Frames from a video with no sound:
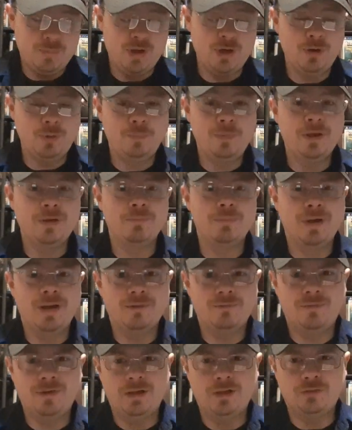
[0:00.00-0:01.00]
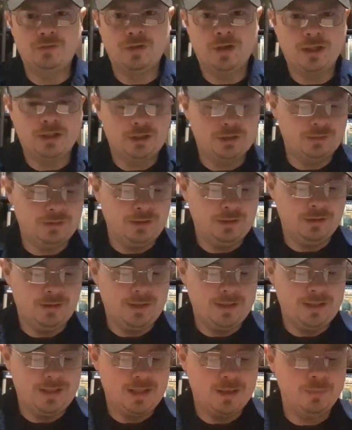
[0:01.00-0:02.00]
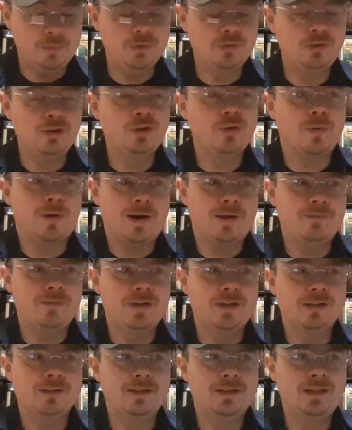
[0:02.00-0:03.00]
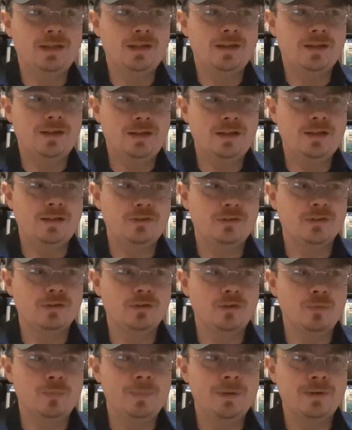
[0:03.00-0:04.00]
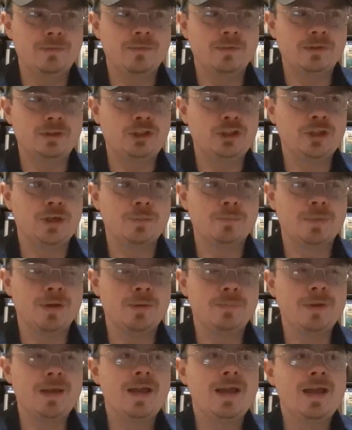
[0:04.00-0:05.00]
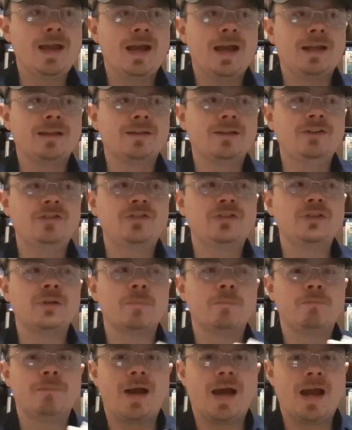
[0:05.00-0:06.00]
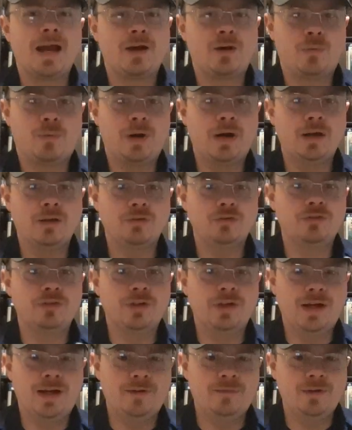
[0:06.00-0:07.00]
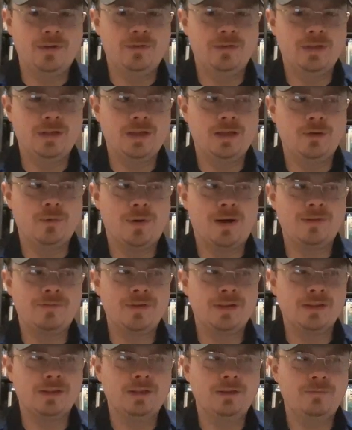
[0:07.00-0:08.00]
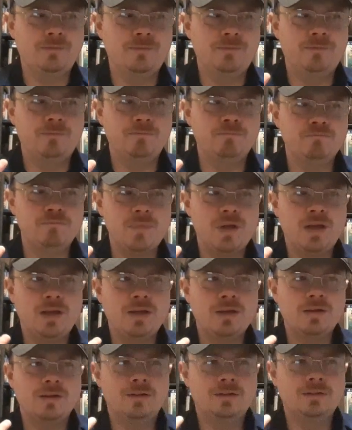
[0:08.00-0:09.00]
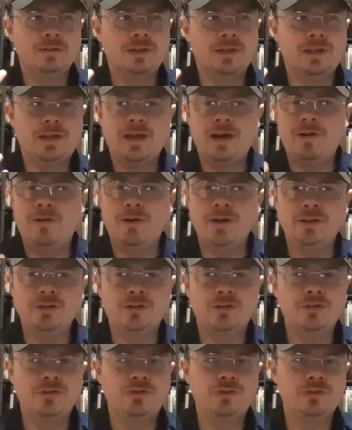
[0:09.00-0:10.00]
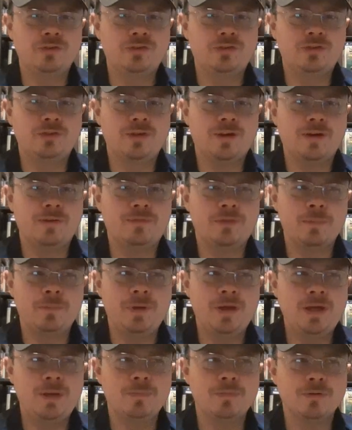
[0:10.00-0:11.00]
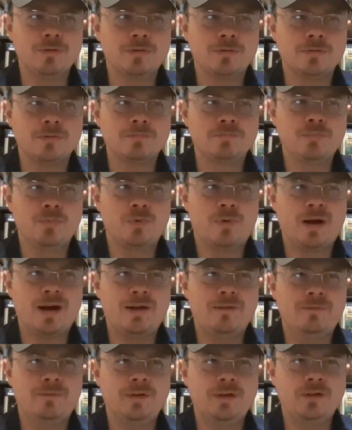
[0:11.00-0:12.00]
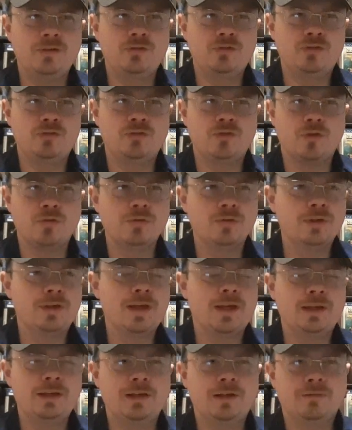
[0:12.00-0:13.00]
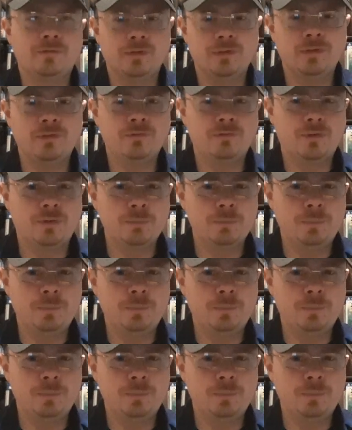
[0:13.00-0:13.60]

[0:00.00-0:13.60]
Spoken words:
hope Hitman fans actually like it. I will say graphically, it is a little bit of a jump up, at least in the backgrounds and everything graphically. The characters and stuff, the people, graphics don't look any different from